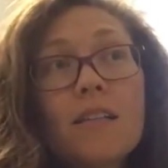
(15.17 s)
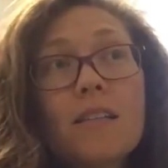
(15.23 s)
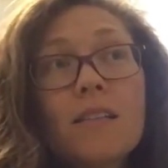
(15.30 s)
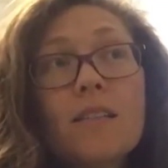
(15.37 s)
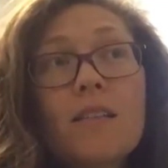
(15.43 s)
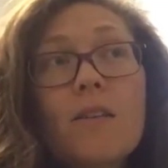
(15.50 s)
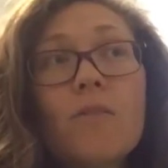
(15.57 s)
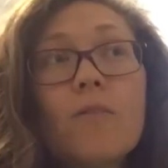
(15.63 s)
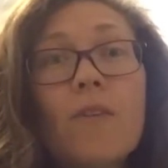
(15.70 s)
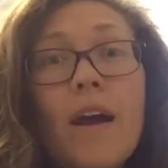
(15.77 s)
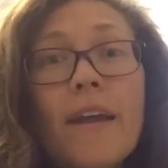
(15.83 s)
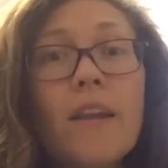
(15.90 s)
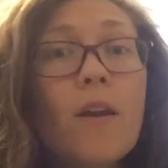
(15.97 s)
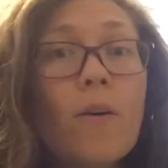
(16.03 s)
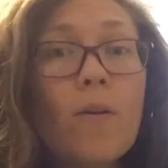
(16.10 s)
So
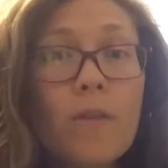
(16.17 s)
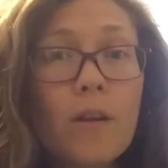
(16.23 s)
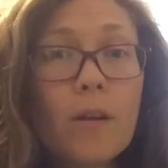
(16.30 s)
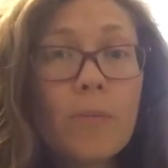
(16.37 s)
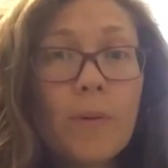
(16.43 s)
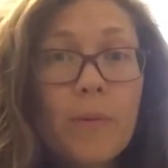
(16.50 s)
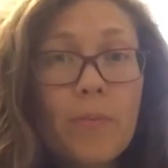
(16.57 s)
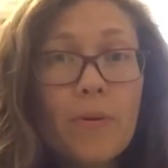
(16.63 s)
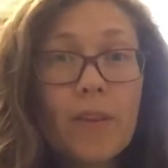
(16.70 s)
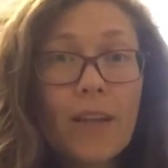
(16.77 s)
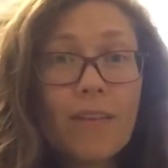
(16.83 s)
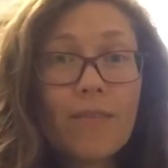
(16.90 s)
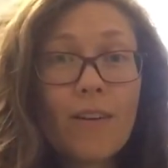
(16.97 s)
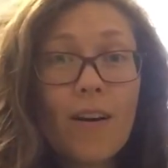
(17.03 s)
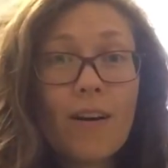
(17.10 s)
I know there are people that
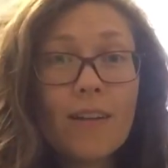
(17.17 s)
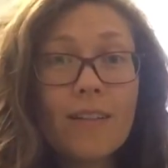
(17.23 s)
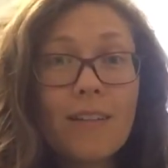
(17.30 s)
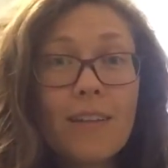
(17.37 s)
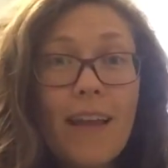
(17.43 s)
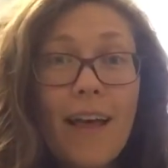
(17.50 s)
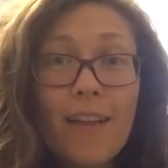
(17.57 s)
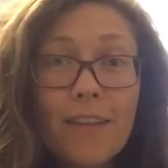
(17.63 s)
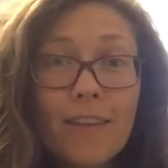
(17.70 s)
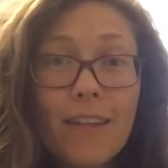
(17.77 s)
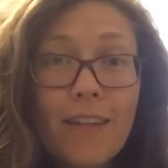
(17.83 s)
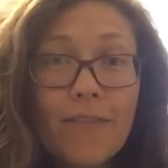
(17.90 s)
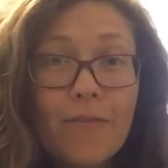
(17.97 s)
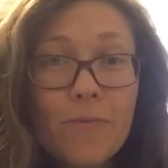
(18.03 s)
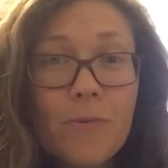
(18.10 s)
have gotten
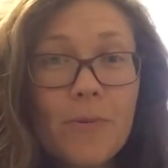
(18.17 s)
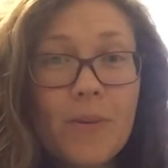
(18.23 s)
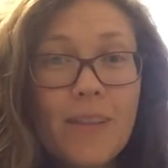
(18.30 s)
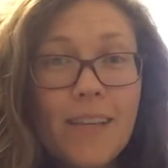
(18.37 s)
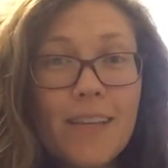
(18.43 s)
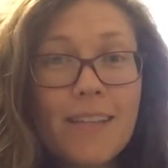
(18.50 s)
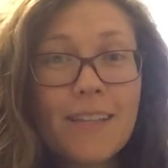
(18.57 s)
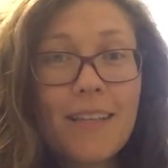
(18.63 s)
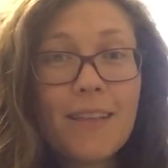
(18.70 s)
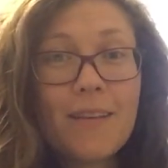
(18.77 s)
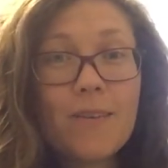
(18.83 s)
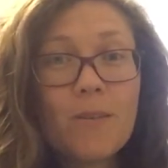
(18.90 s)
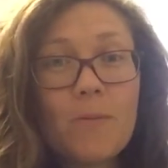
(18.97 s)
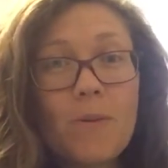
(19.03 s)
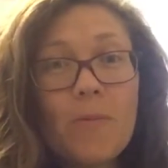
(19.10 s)
healthy from doing this, and
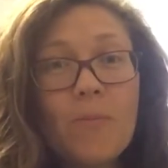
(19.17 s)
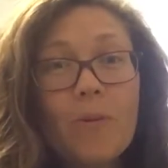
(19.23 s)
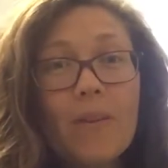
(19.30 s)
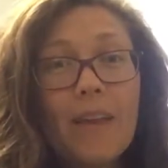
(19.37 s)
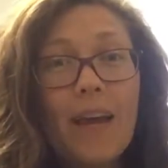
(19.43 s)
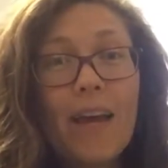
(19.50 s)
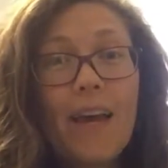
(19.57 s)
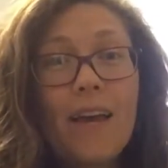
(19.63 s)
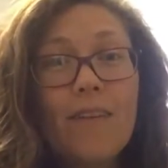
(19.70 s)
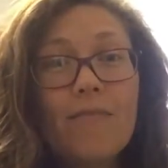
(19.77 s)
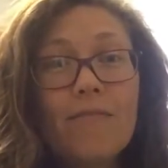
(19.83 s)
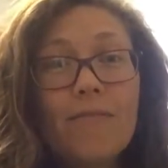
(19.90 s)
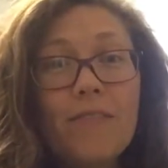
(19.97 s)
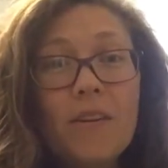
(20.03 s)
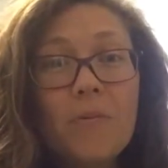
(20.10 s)
there's people that have
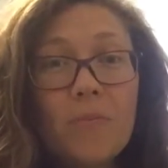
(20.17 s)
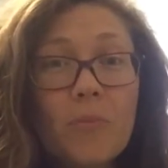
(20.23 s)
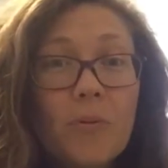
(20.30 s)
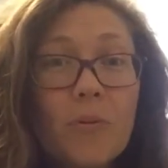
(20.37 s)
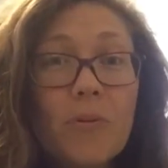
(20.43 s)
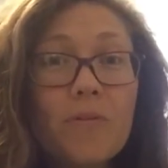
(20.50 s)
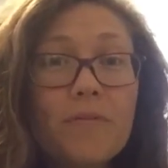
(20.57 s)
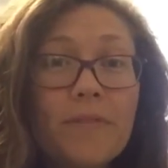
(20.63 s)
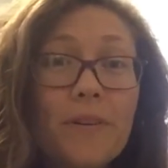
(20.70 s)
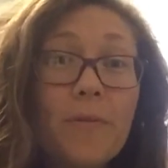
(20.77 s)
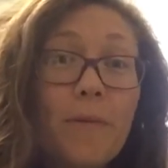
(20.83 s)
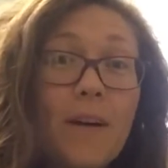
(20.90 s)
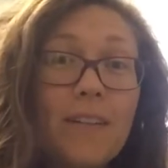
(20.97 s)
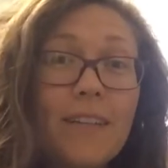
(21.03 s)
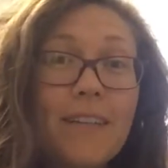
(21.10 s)
improved their
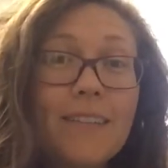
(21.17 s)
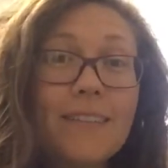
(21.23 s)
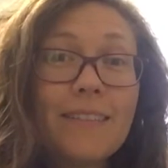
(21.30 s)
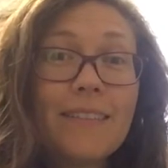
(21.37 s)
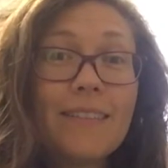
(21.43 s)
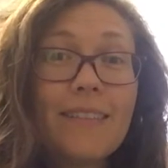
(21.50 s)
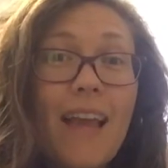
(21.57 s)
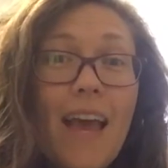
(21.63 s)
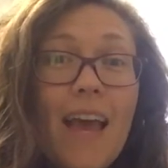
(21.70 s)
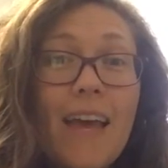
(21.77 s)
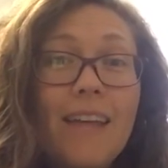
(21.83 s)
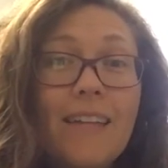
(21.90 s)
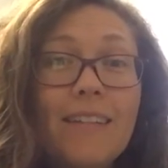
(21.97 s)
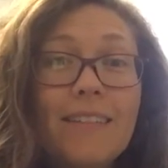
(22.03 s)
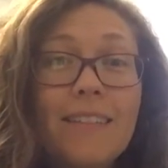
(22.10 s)
wellness
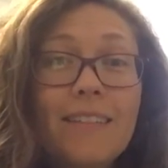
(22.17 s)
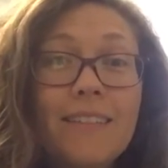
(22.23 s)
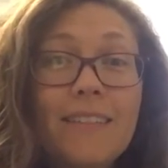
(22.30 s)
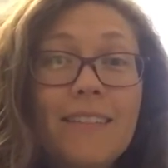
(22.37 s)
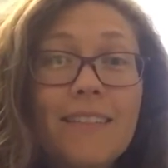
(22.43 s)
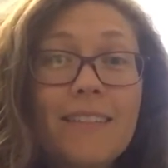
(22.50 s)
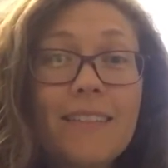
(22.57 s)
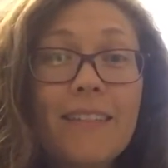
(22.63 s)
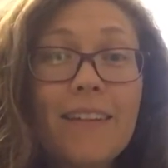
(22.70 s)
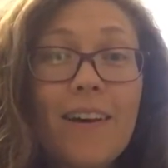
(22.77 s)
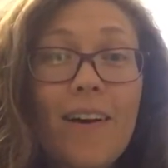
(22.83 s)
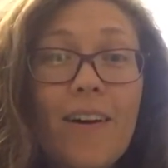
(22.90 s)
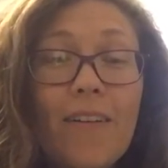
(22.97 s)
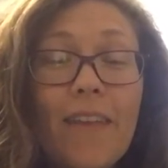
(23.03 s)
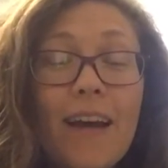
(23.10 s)
and
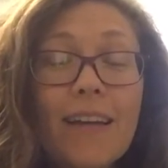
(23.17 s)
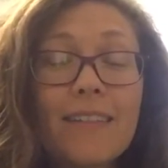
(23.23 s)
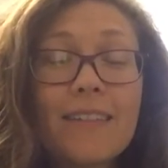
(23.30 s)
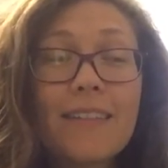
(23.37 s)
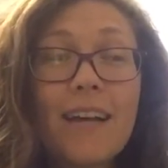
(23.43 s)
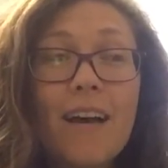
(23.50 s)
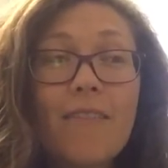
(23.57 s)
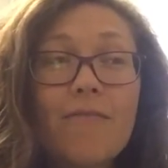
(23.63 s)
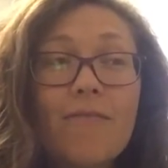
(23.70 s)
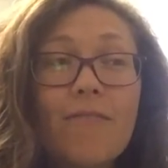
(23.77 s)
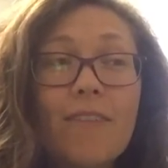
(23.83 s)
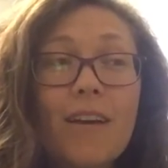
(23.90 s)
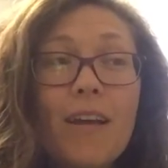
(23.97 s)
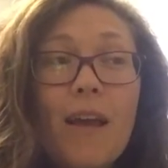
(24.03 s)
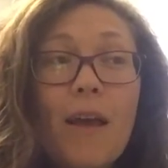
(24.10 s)
all that stuff.
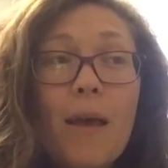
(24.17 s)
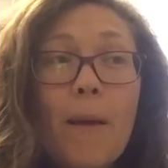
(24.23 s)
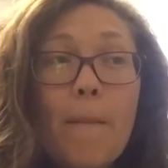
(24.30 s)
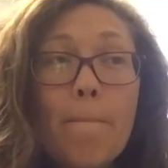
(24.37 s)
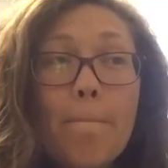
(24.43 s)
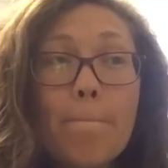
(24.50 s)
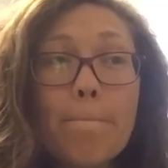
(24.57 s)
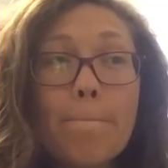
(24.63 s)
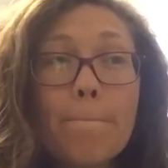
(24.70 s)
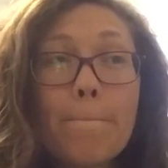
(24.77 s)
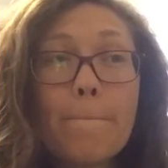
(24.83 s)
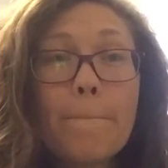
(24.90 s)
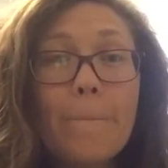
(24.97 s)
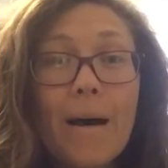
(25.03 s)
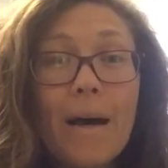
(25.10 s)

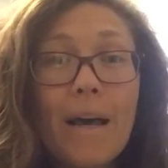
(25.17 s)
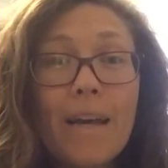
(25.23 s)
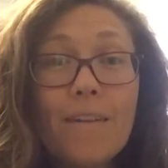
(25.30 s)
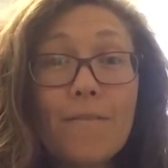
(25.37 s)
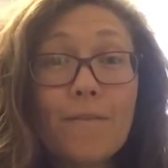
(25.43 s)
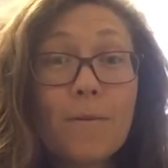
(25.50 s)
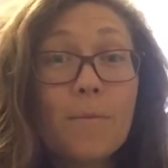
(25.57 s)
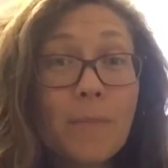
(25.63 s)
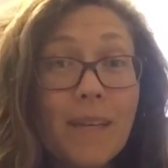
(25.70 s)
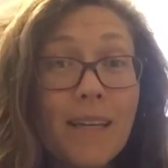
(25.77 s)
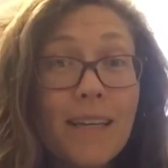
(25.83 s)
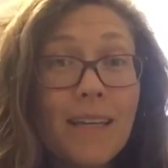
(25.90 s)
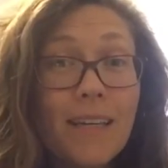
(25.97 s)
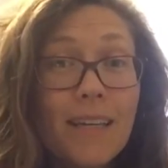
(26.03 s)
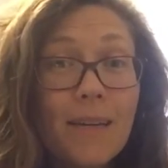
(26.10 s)
But for
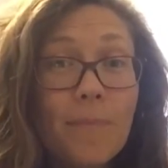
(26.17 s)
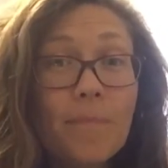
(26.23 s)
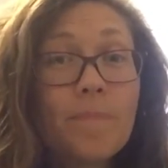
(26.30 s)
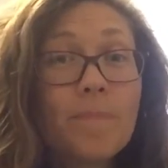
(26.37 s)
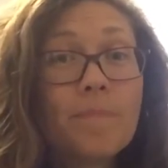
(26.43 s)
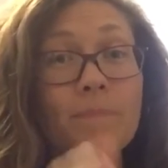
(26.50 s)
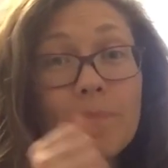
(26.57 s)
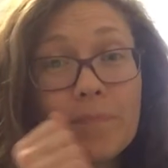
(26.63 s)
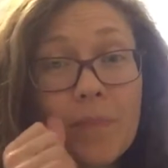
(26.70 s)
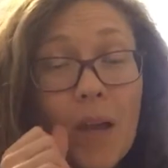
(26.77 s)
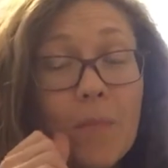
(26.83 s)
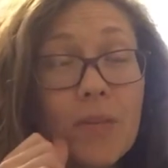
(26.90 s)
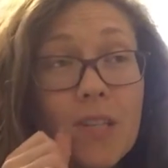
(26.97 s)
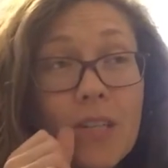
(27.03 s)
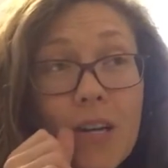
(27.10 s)
me,
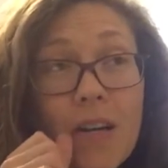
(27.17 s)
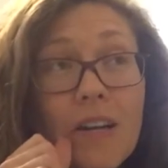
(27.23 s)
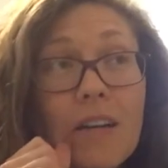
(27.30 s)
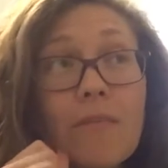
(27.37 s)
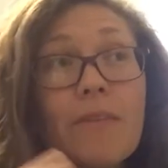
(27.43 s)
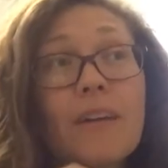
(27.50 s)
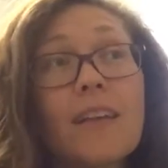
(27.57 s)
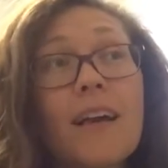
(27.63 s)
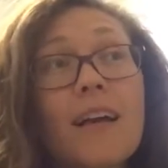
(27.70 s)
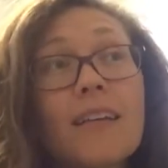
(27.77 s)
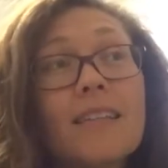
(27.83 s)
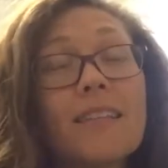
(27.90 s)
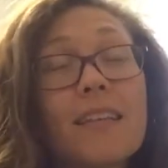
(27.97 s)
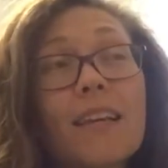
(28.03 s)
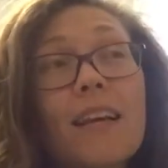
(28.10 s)
I'm starting to
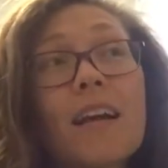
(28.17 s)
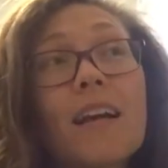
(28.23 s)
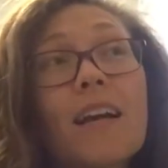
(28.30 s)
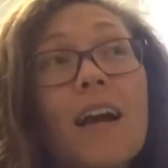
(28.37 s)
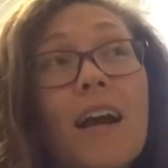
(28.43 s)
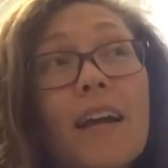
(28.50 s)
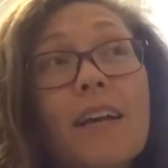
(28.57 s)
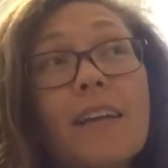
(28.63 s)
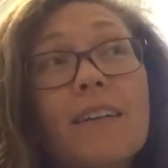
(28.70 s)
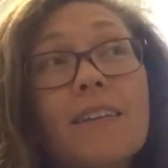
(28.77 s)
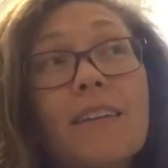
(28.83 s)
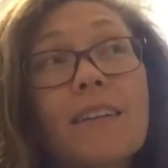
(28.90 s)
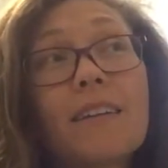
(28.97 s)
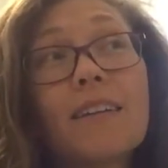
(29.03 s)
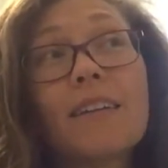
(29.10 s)
realize, like, I
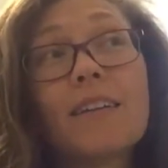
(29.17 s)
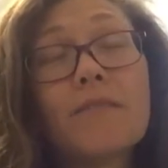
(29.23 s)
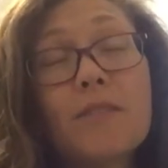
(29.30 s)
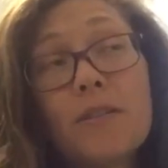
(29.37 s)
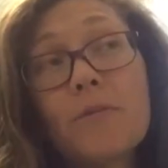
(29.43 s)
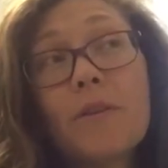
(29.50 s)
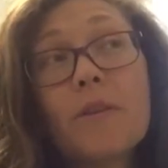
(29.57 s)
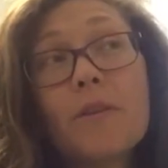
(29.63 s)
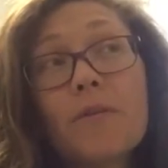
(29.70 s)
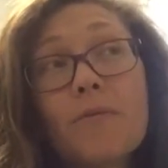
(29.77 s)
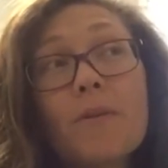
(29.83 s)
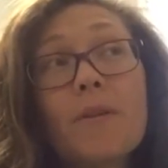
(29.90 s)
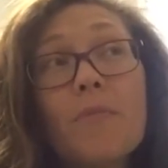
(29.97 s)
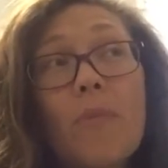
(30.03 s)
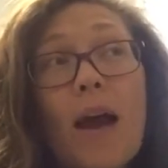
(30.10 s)
was doing
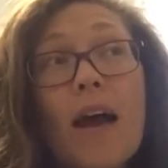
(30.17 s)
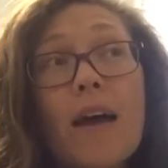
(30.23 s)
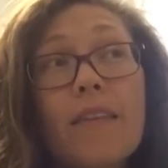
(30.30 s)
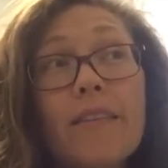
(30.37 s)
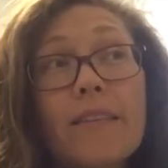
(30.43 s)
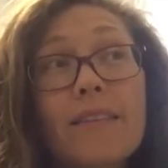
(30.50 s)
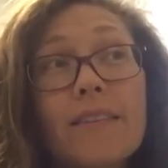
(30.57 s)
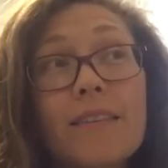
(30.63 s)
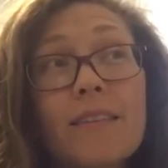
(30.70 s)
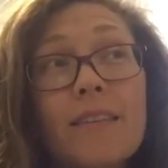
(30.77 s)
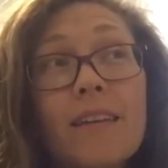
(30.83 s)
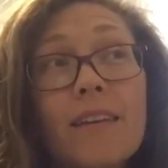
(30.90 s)
three breaths,